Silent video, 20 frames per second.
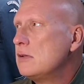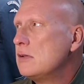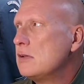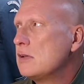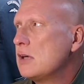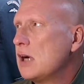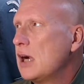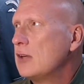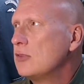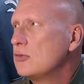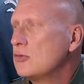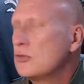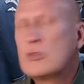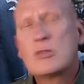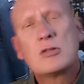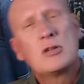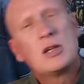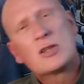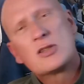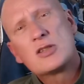And
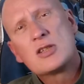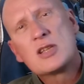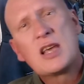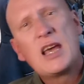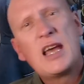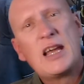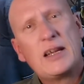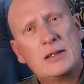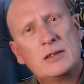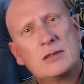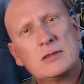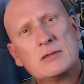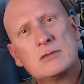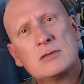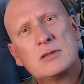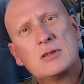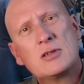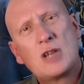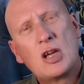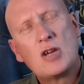good luck to the King,
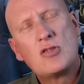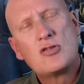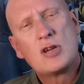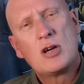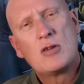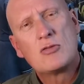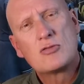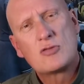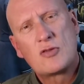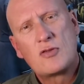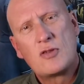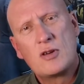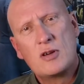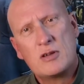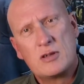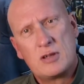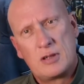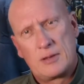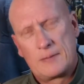King Charles III.